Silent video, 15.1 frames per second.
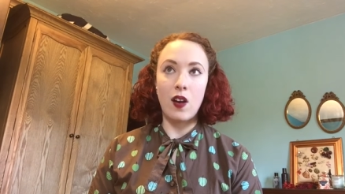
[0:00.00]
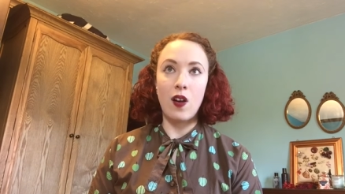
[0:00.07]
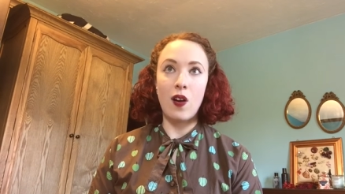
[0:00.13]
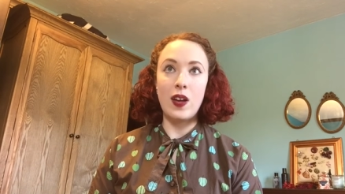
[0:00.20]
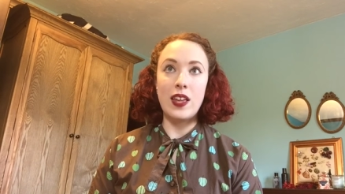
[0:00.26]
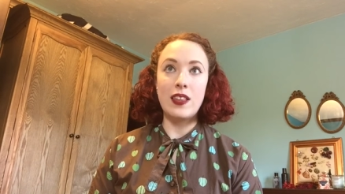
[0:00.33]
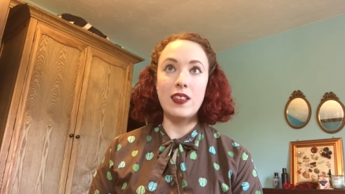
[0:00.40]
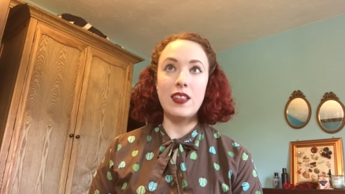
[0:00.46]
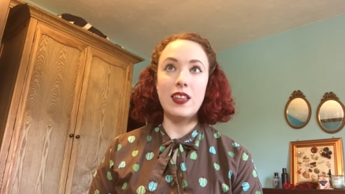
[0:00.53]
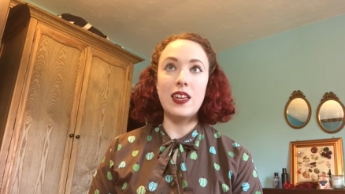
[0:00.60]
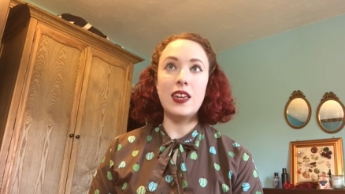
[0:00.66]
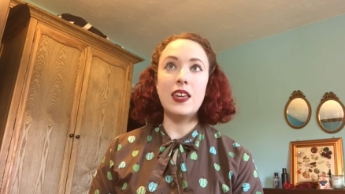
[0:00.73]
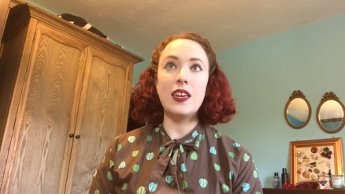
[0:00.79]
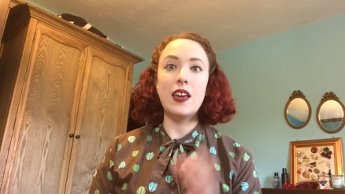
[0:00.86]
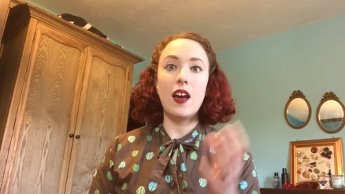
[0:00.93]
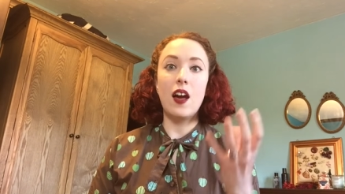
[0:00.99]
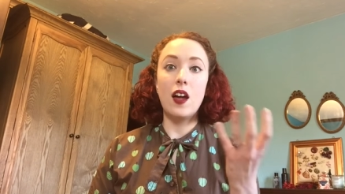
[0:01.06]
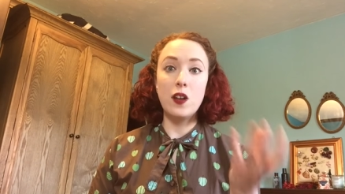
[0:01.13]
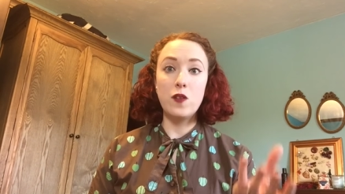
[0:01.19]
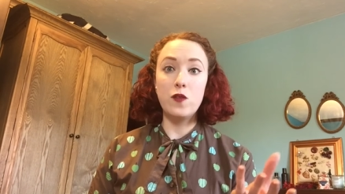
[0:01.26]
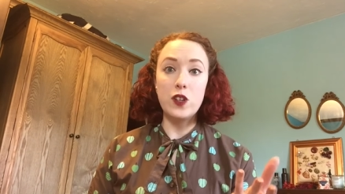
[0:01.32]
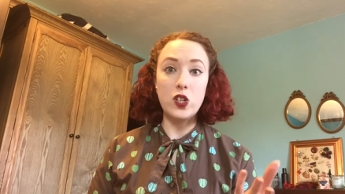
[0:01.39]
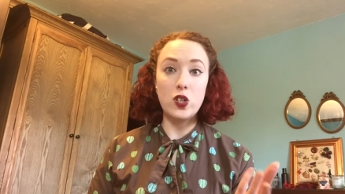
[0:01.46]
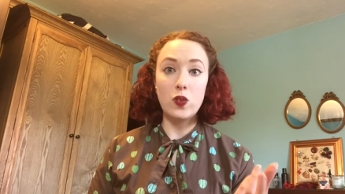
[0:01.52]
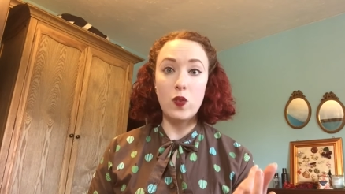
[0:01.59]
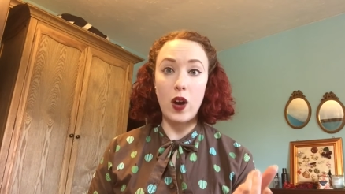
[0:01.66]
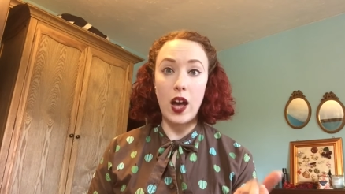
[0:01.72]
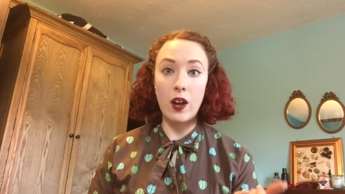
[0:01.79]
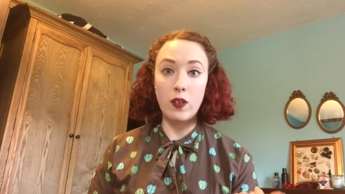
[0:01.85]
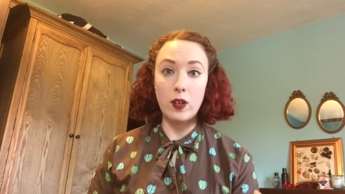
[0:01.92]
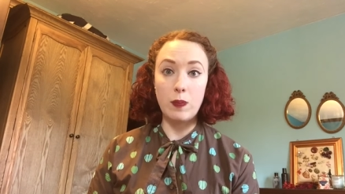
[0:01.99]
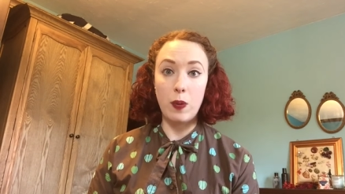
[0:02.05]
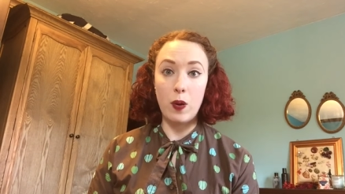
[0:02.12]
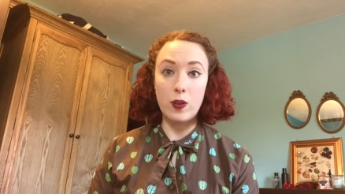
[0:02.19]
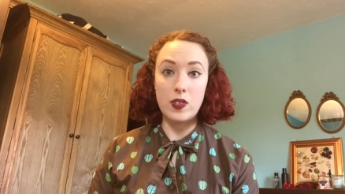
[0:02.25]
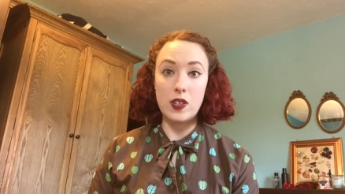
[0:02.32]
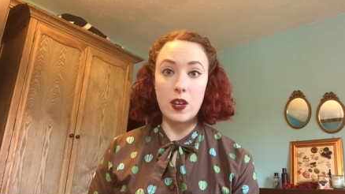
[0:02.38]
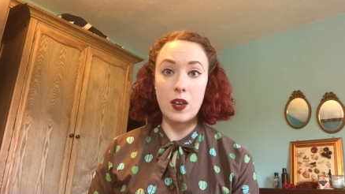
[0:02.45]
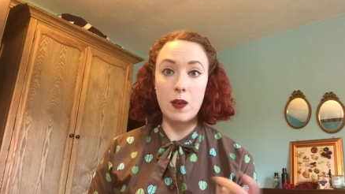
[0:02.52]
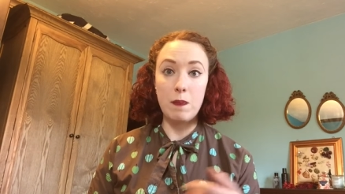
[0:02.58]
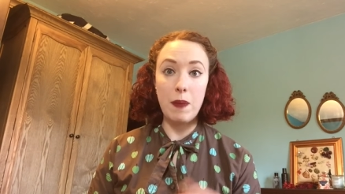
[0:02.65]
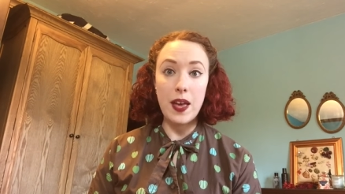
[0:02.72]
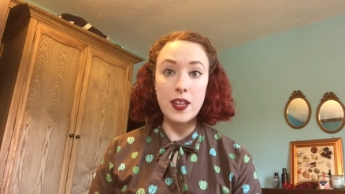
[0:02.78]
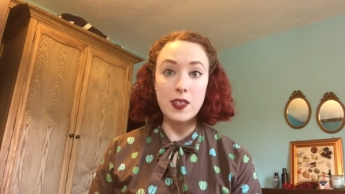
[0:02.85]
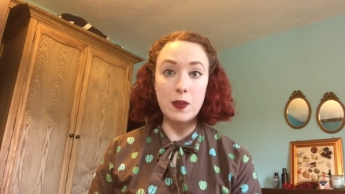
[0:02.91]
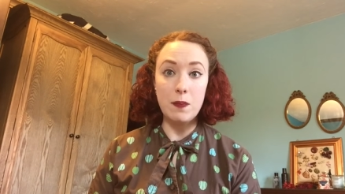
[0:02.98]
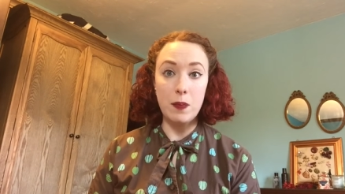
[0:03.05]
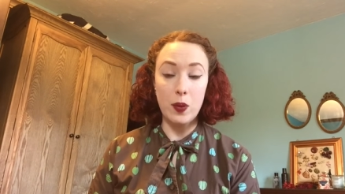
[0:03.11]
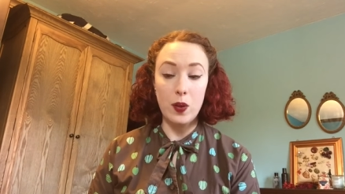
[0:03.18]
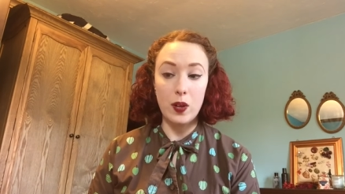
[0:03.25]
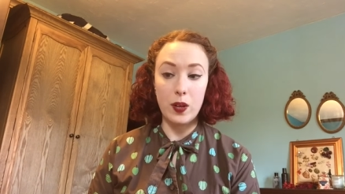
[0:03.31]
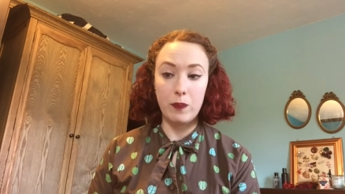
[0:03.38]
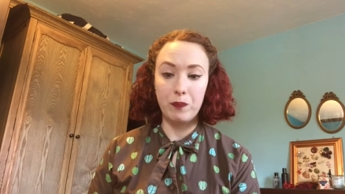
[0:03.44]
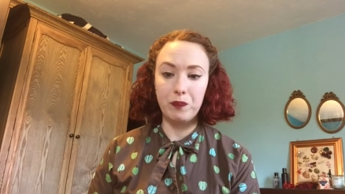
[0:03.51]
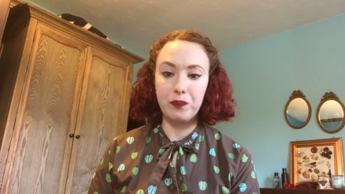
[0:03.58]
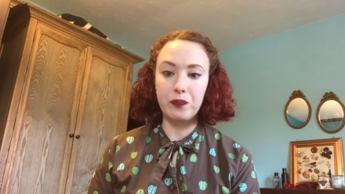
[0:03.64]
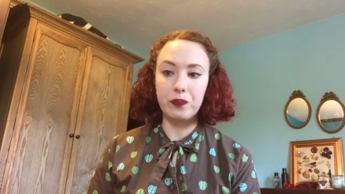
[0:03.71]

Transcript: are in the unofficial Harry Potter pattern book